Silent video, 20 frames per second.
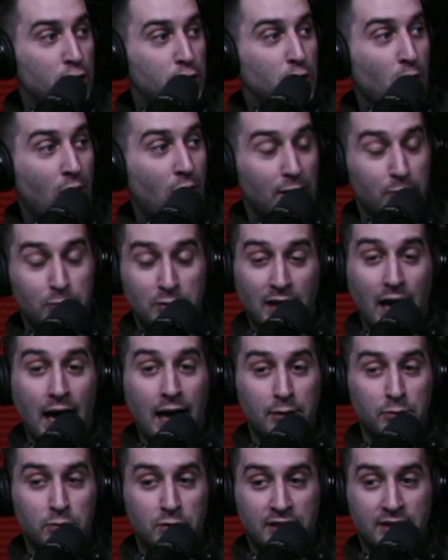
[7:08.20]
So I
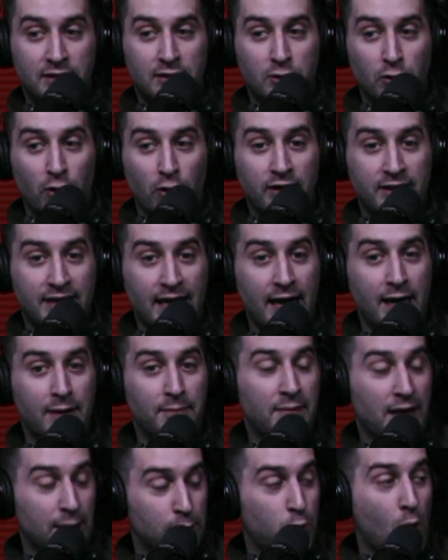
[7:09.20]
started taking
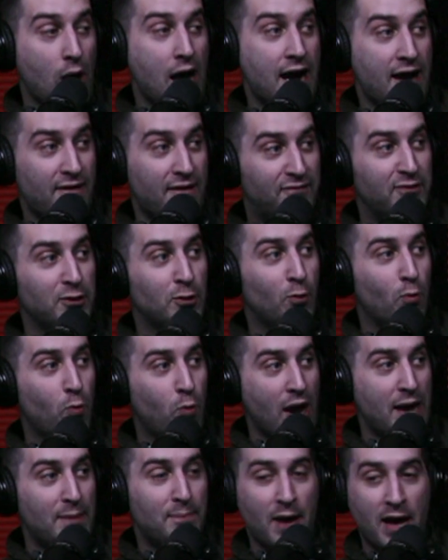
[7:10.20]
them. That's why I feel
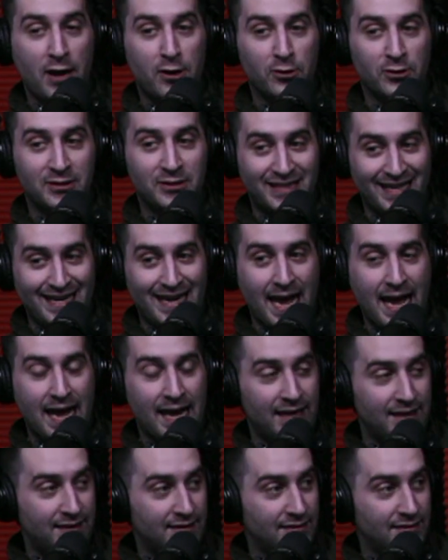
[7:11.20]
way better today.